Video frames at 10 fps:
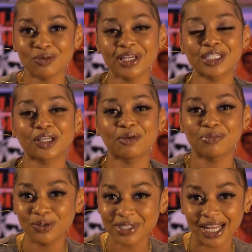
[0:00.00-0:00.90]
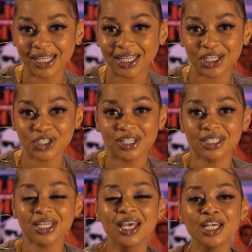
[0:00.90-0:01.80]
domestic abuse
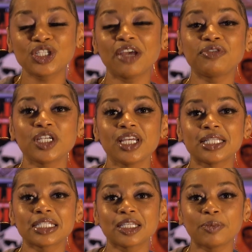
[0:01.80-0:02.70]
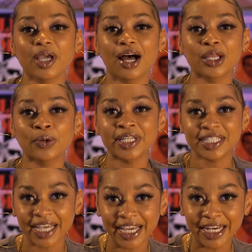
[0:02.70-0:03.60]
allegations. Sheff G and Sleepy Hallow
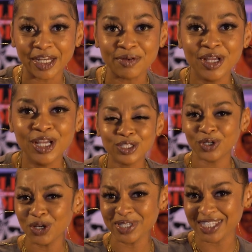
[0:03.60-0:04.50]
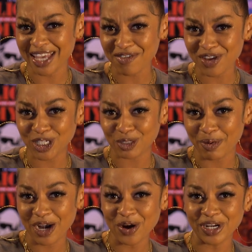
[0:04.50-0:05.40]
indicted. 21 Savage
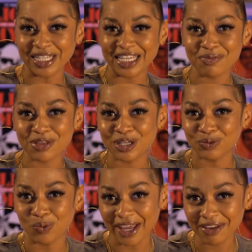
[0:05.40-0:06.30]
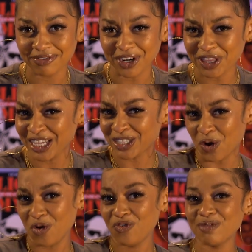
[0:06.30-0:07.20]
spotted on a date with his wife. Are things
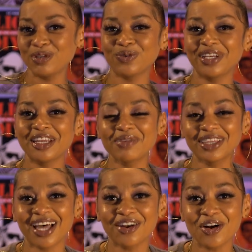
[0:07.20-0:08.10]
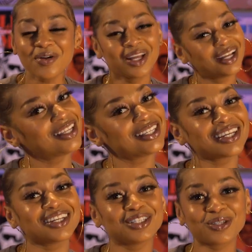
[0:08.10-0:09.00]
over between him and Latto? Let's
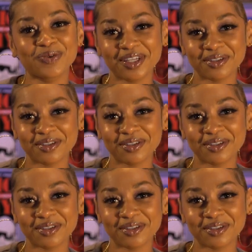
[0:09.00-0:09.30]
get into